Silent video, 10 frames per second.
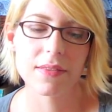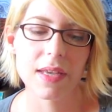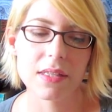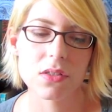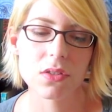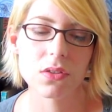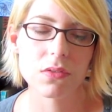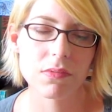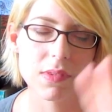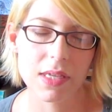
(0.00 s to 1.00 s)
that's
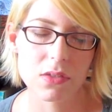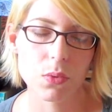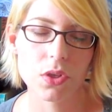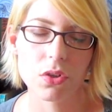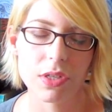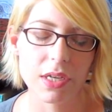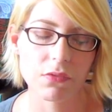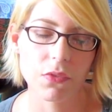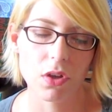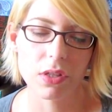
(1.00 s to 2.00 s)
where your
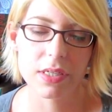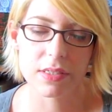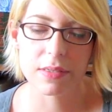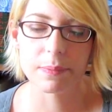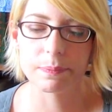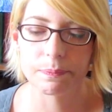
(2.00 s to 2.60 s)
downfall is.